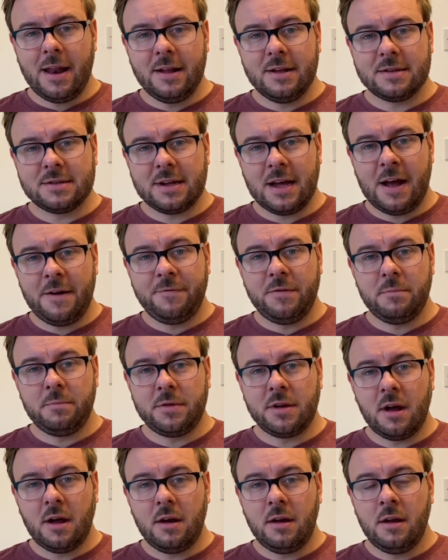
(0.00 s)
is to have them
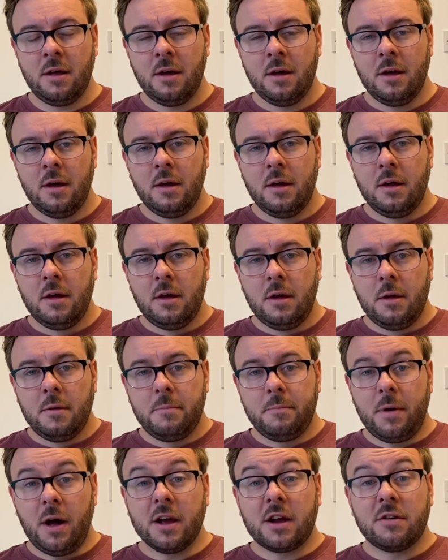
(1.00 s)
done
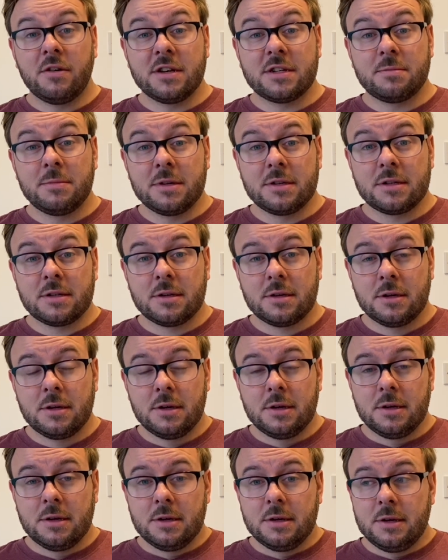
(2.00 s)
by Christmas,
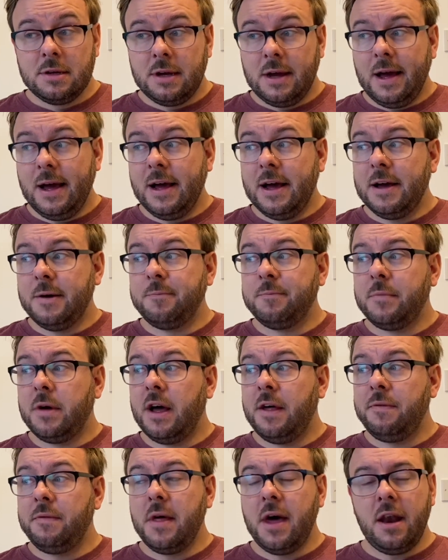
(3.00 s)

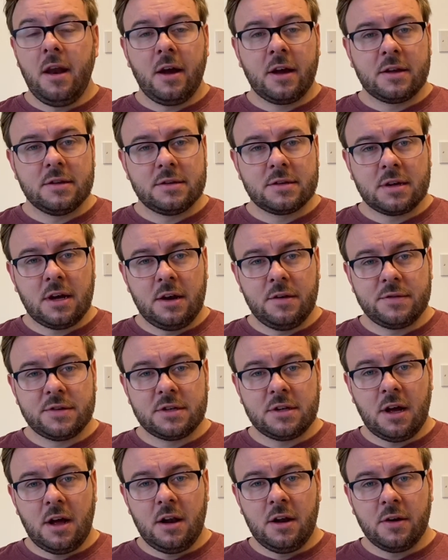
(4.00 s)
and then I can kind of
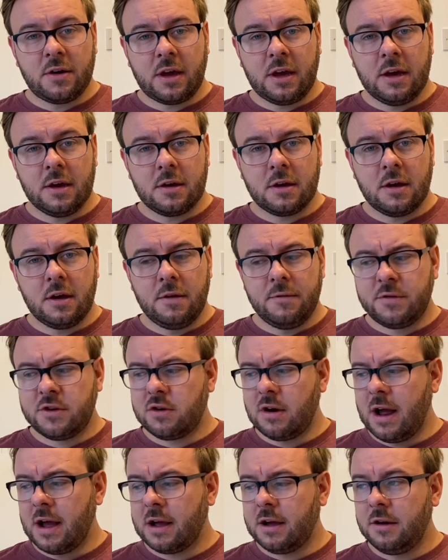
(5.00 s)
start looking at kind of
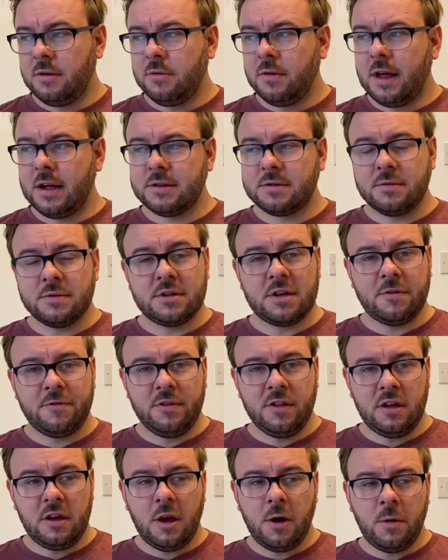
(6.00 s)
track and all that sort of stuff
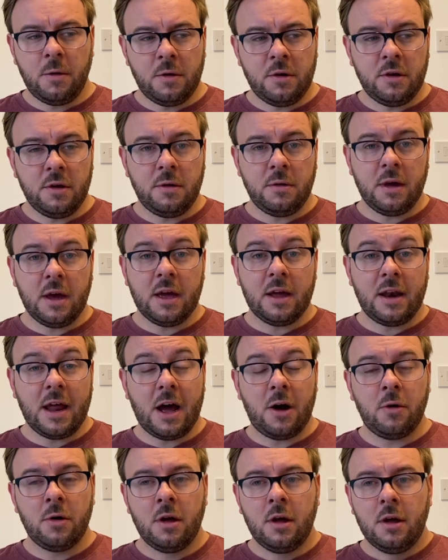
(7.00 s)
in the new year.
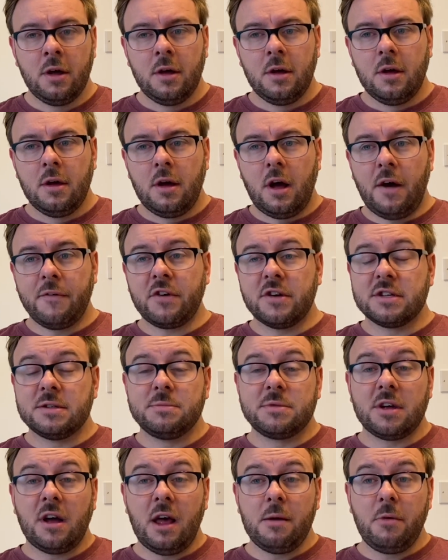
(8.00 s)
Now, I've got some
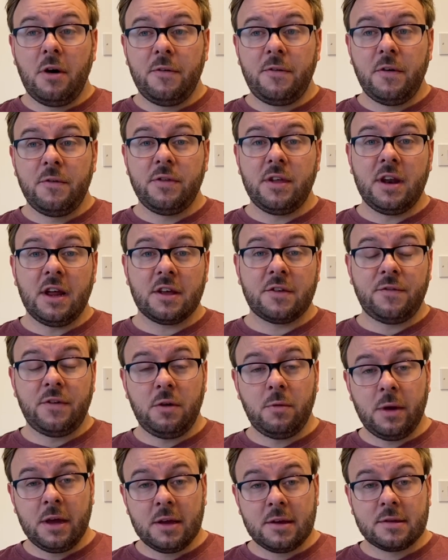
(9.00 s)
time off over the next few
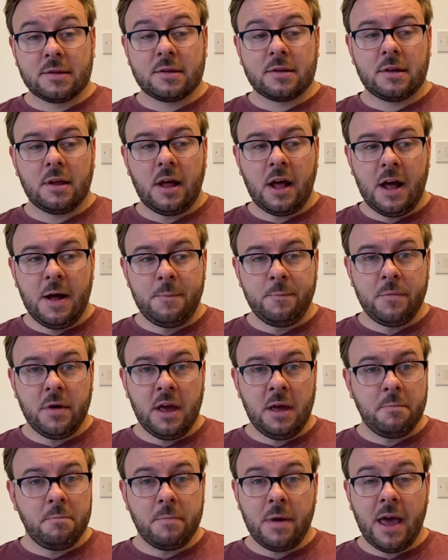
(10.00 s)
weeks.
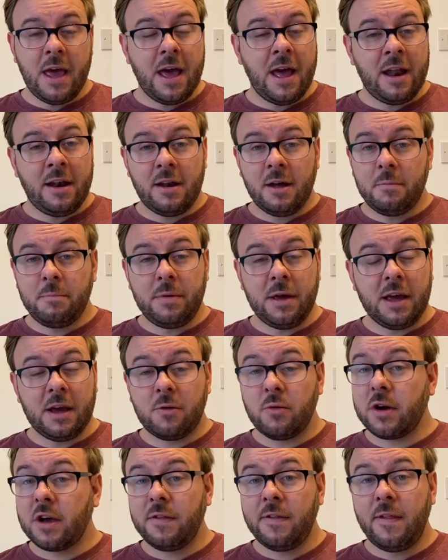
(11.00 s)
It may end up being
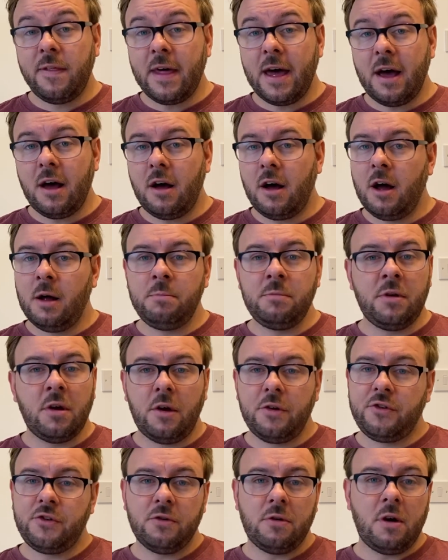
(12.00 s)
quicker than that. I'm
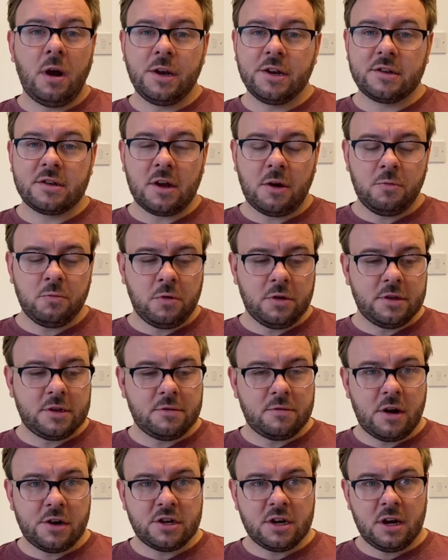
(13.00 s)
not sure. I just don't want to
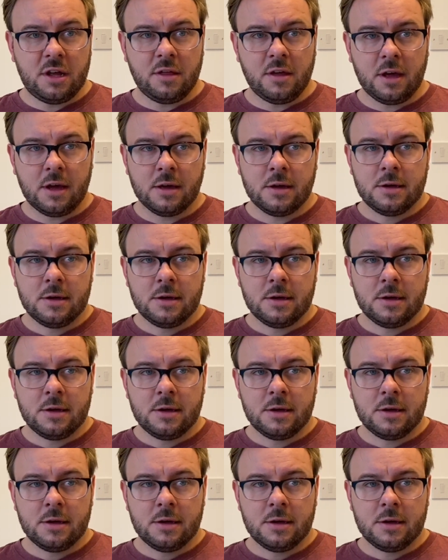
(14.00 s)
rush anything.